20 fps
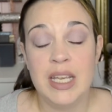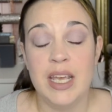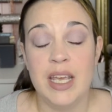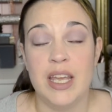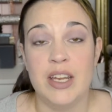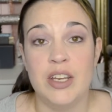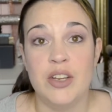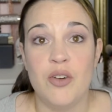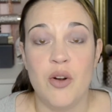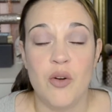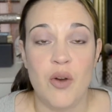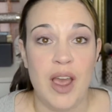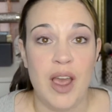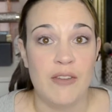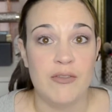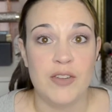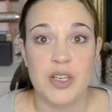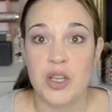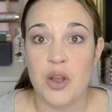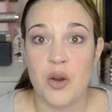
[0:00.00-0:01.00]
and you don't
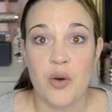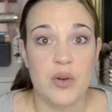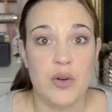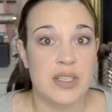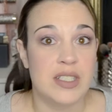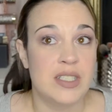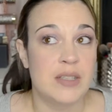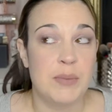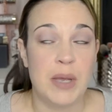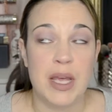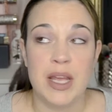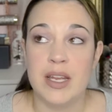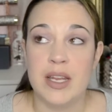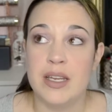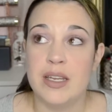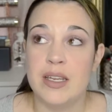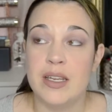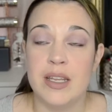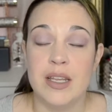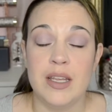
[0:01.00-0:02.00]
have to go and
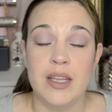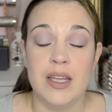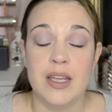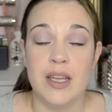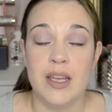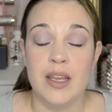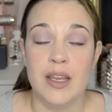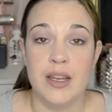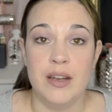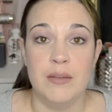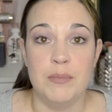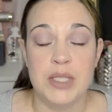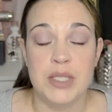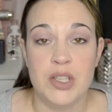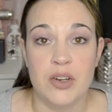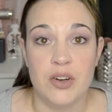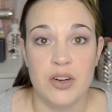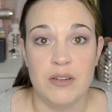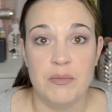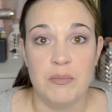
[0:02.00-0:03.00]
spend an
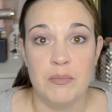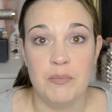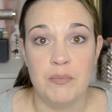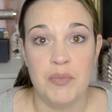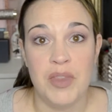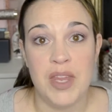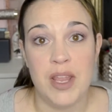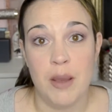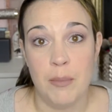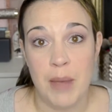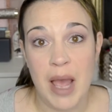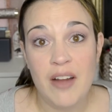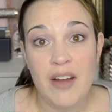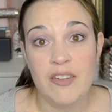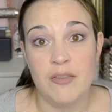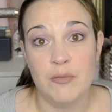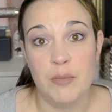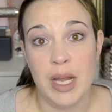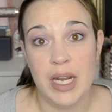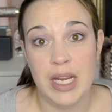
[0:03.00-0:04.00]
absurd amount
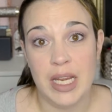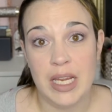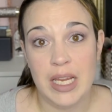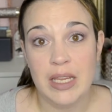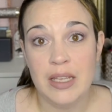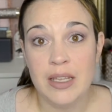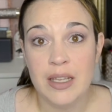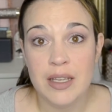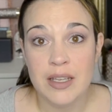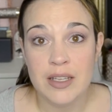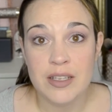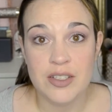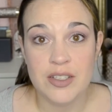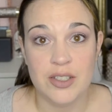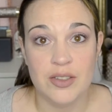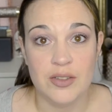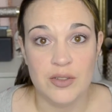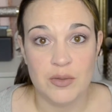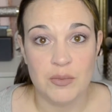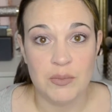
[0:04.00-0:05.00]
of money
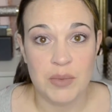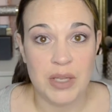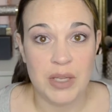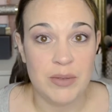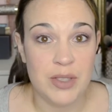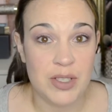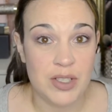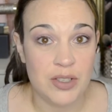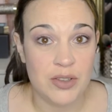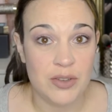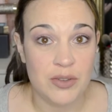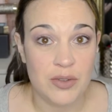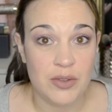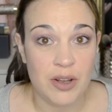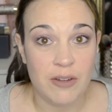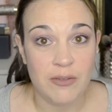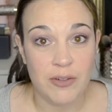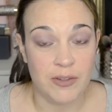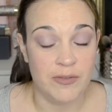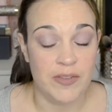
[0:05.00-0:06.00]
to be able to do a
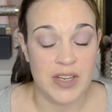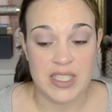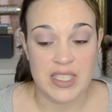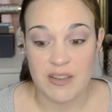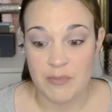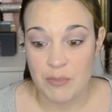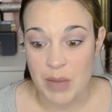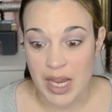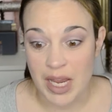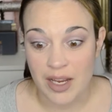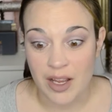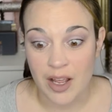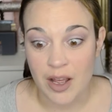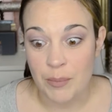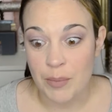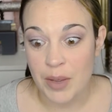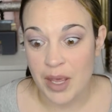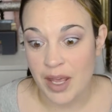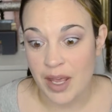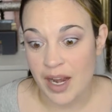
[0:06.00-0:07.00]
full face of
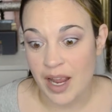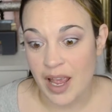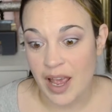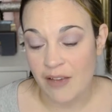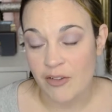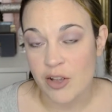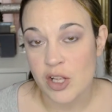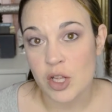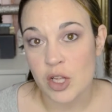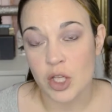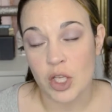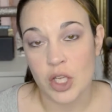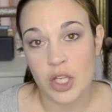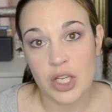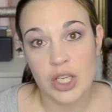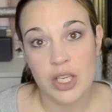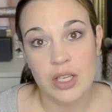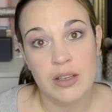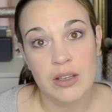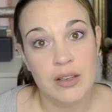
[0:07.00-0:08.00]
makeup and have it look